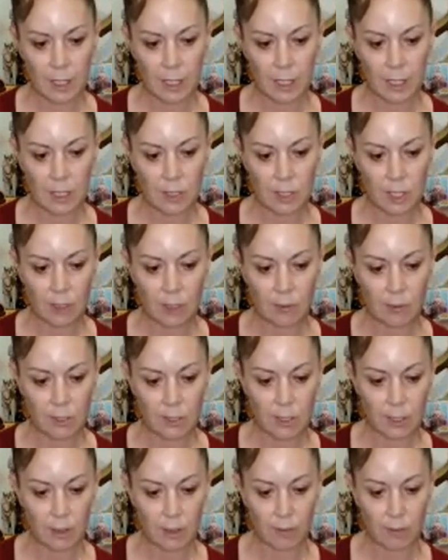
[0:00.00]
the
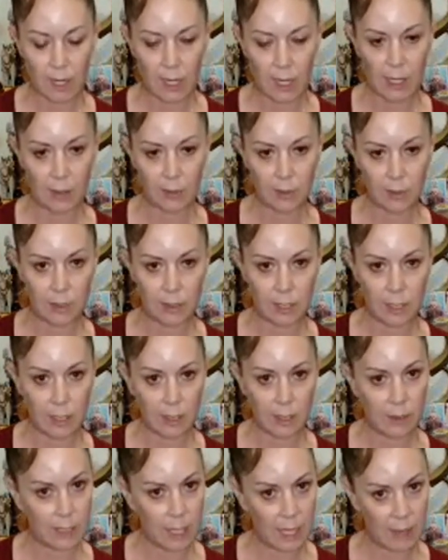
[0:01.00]
chakras around
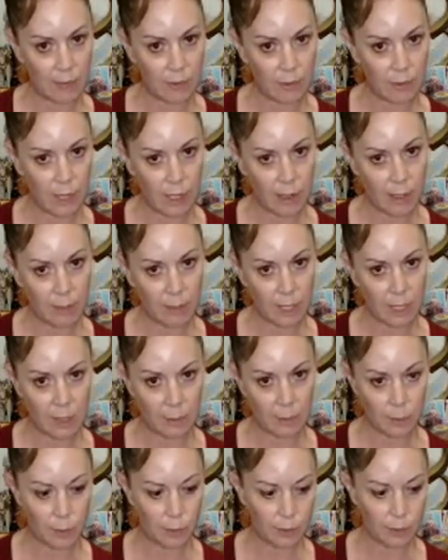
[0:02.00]
the navel area,
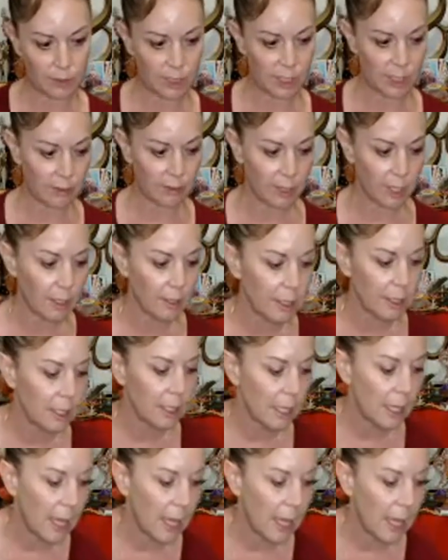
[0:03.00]
Manipura chakra,